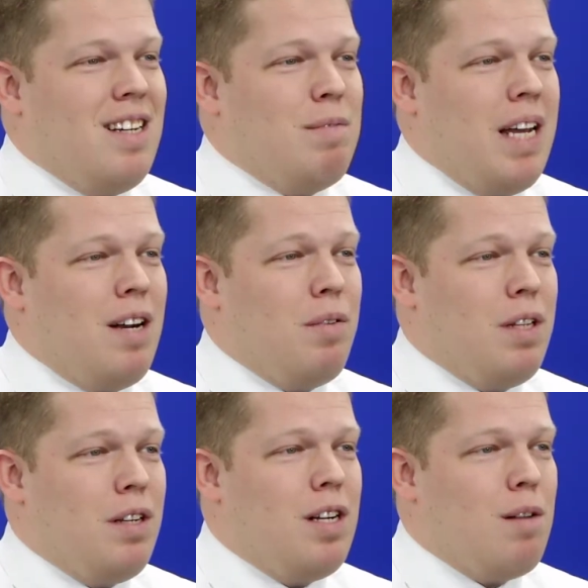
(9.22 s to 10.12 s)
I had a
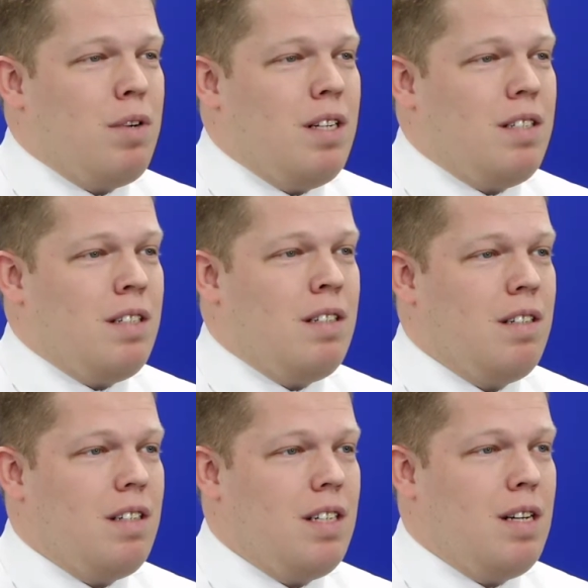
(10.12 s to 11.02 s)
really good upraising.
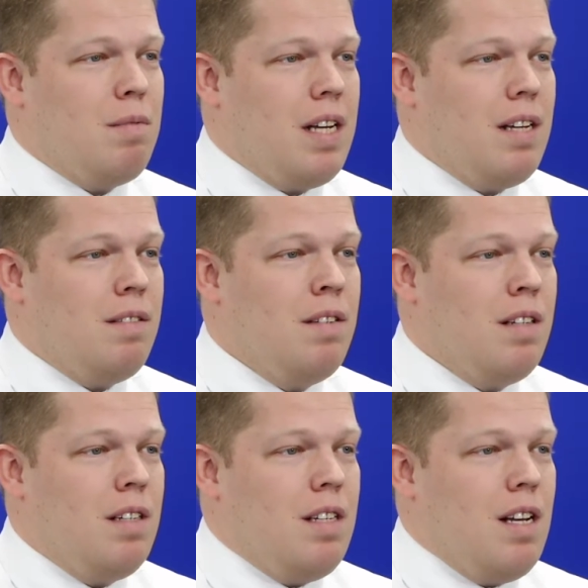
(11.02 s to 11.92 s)
I had
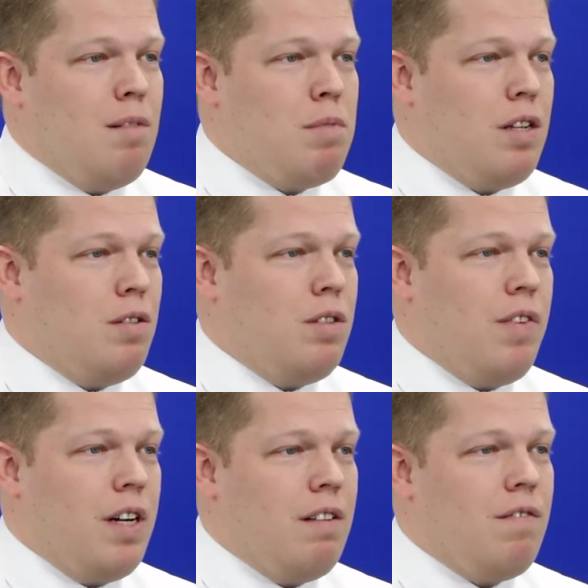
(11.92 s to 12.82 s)
a mother who was very